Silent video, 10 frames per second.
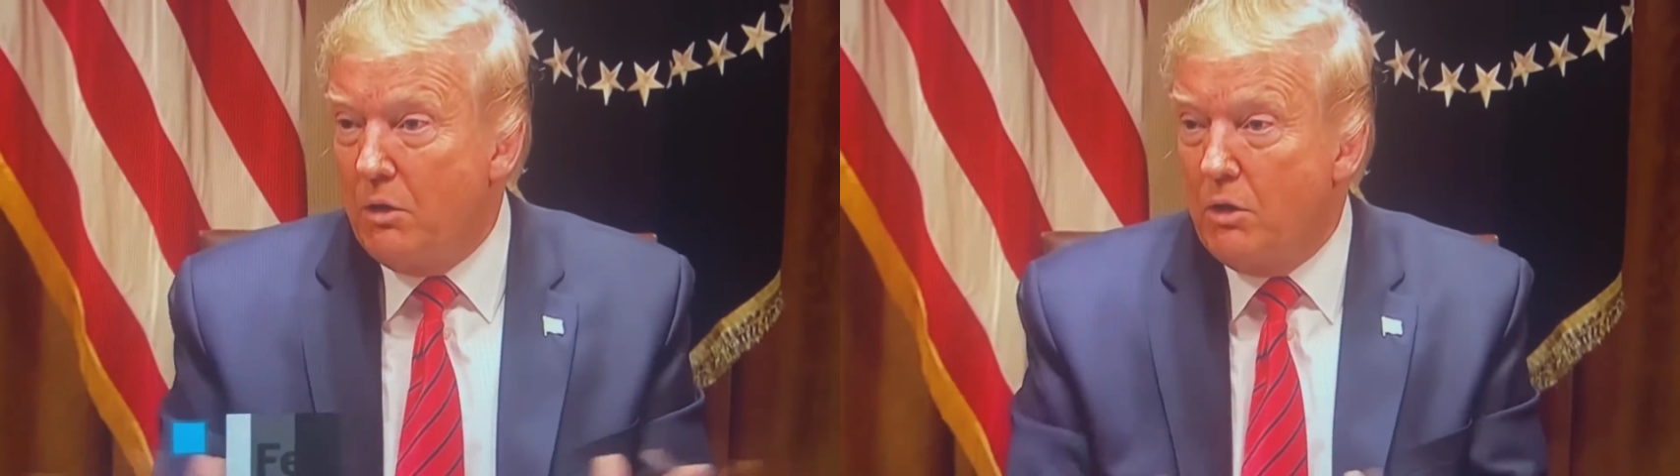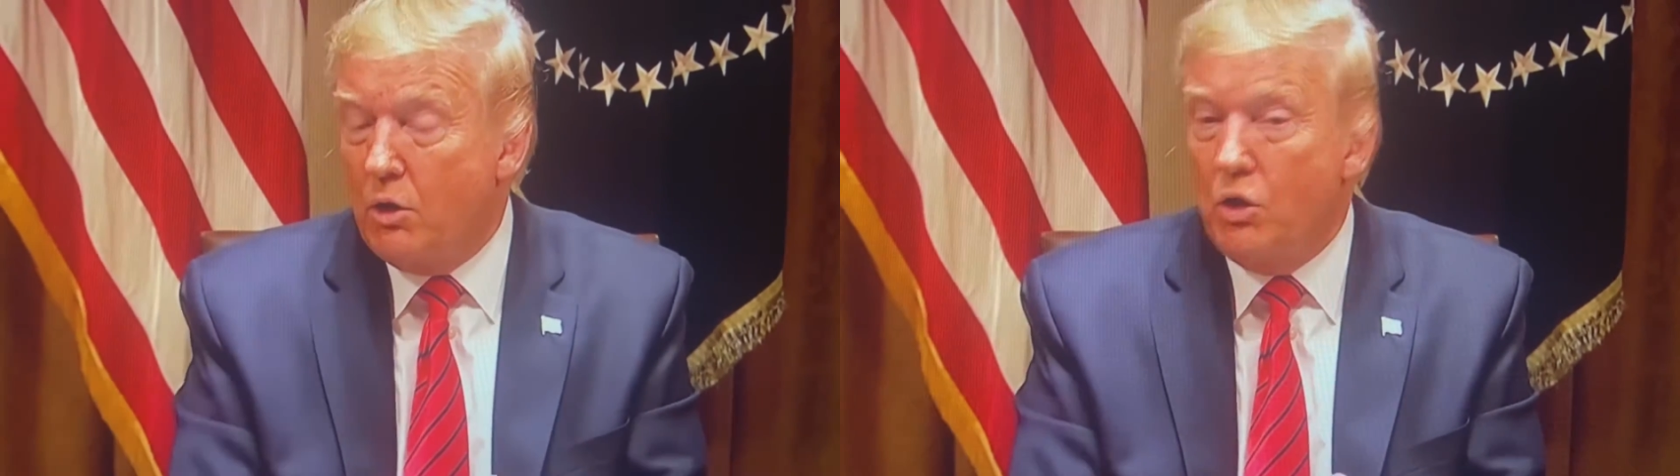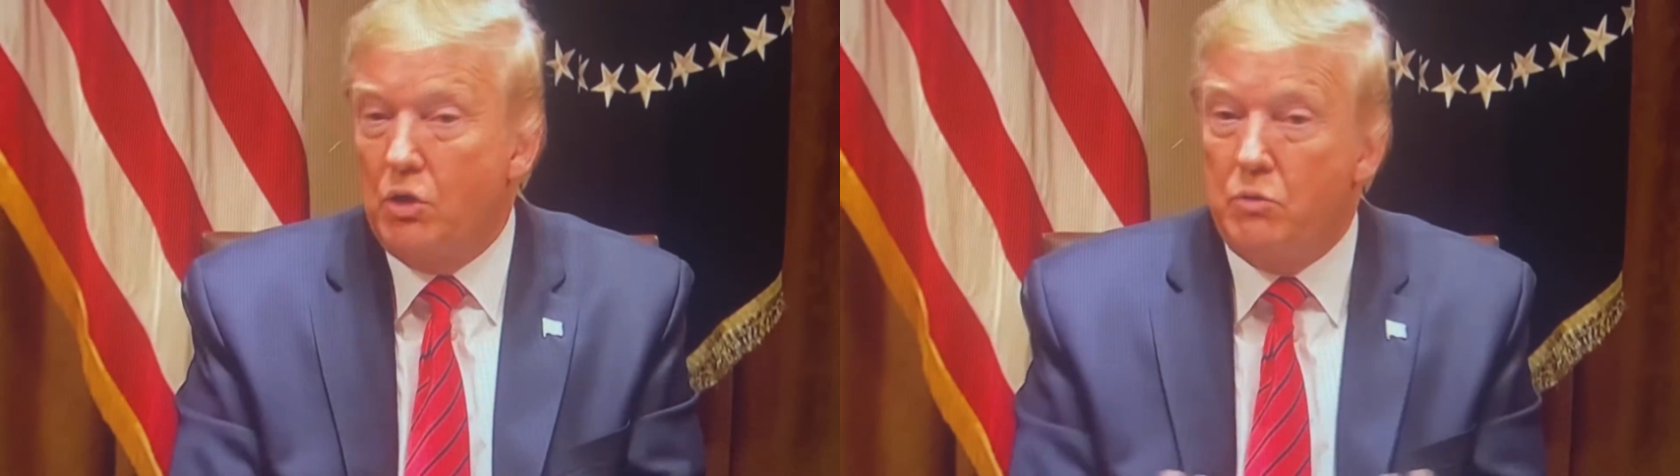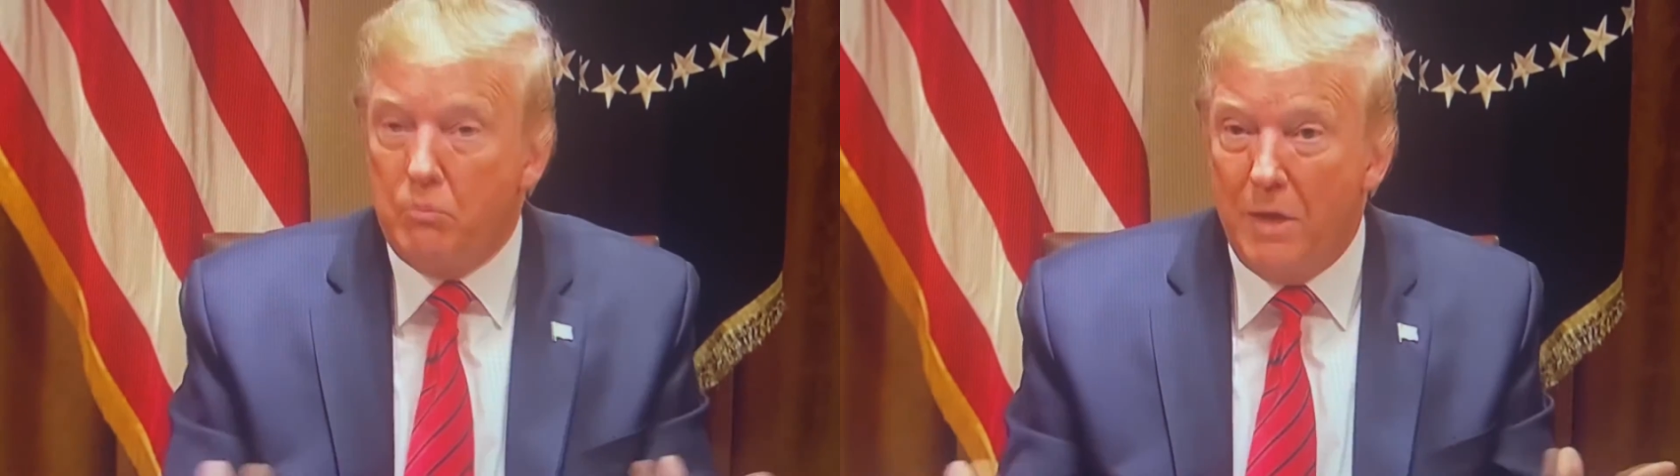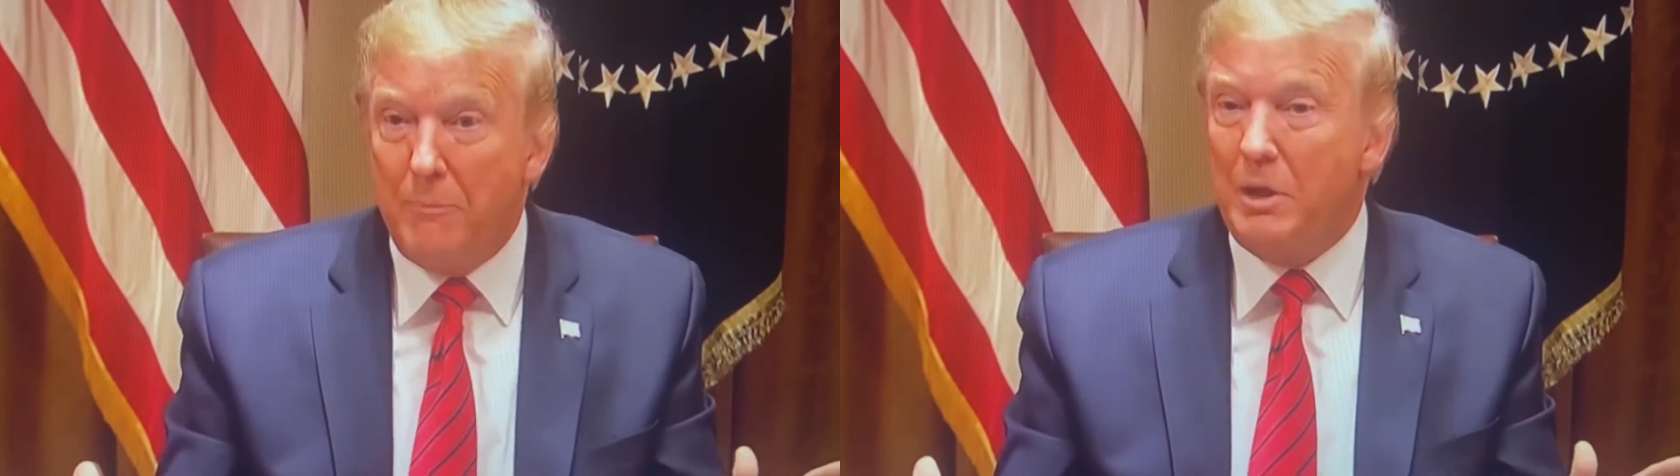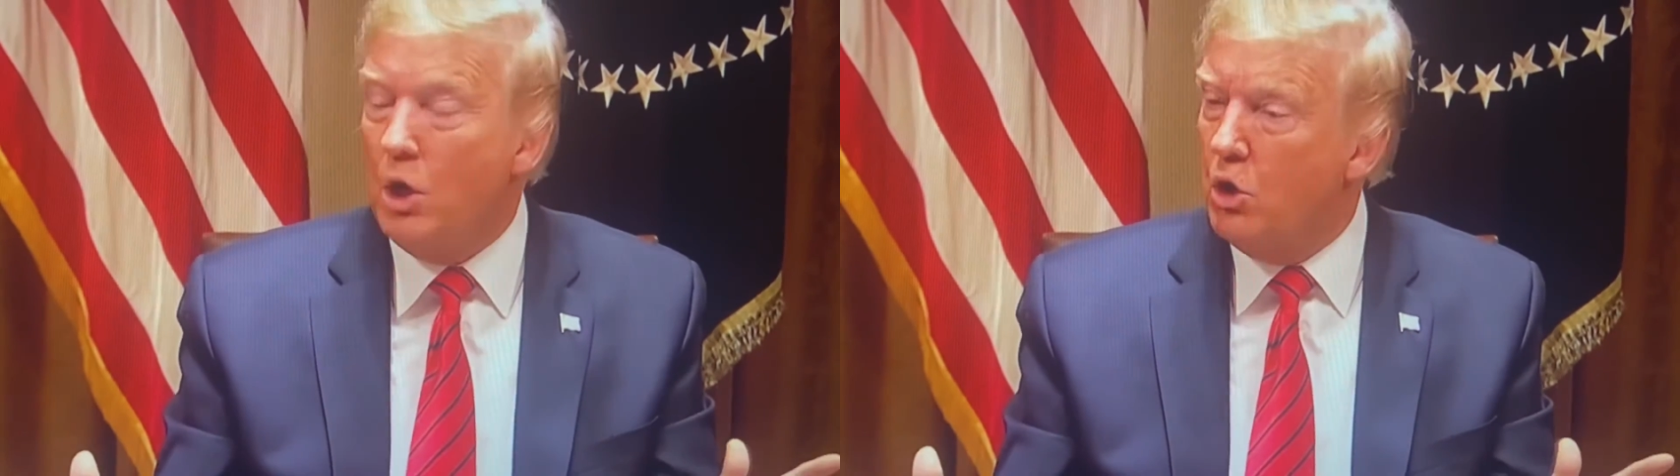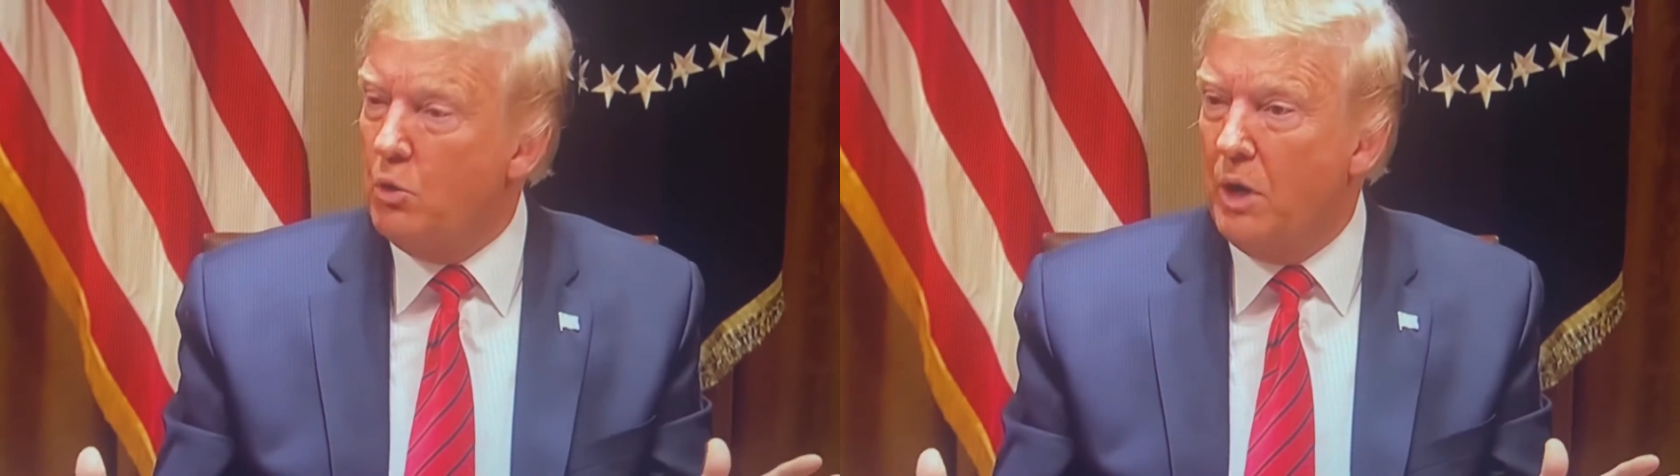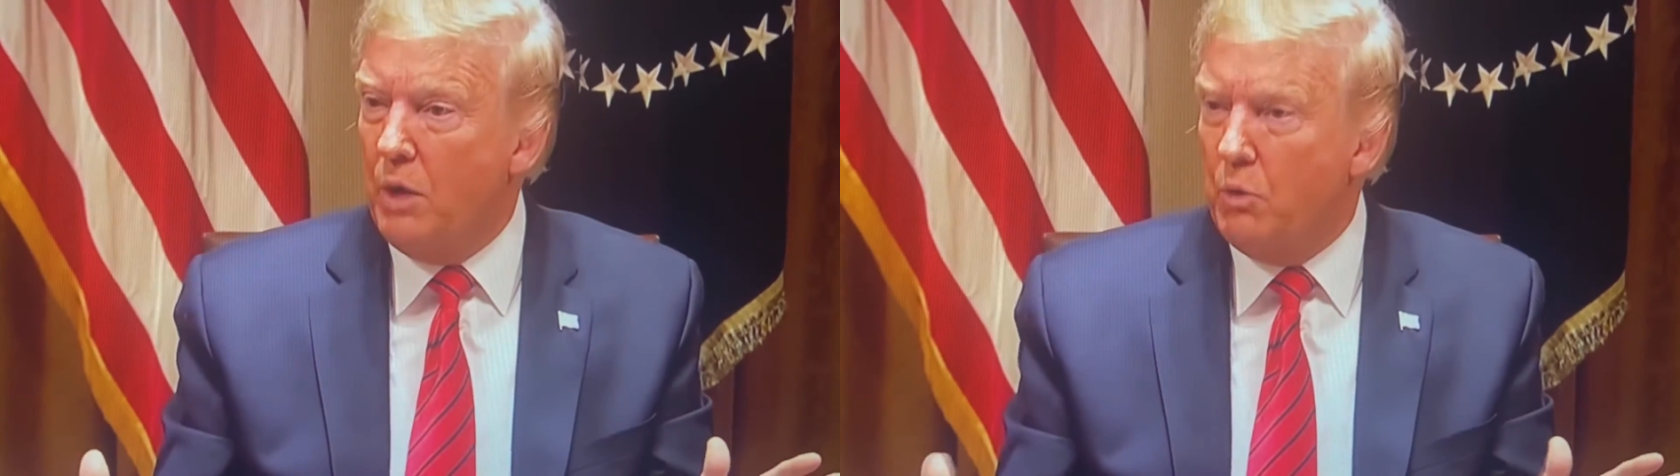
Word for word: It could maybe go away.